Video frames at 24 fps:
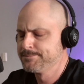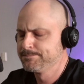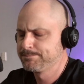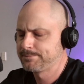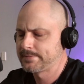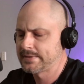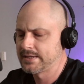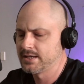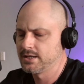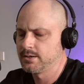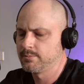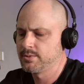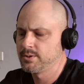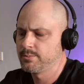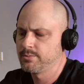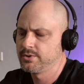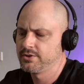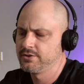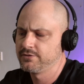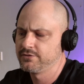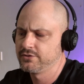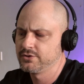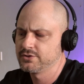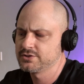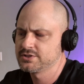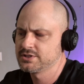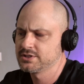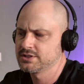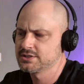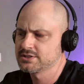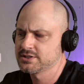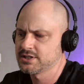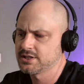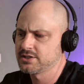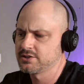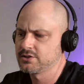And I remember the first thing I
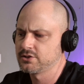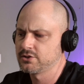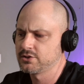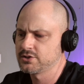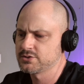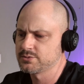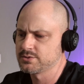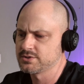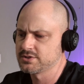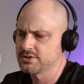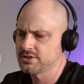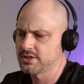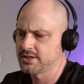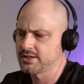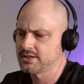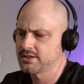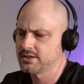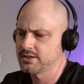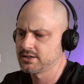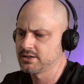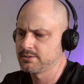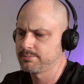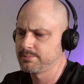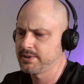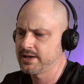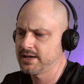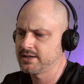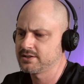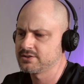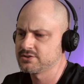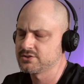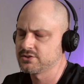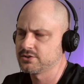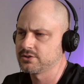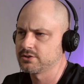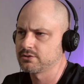started to notice was like kind of the
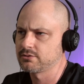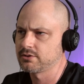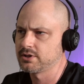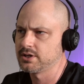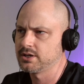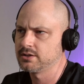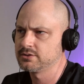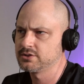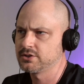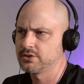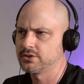patterns on the ground,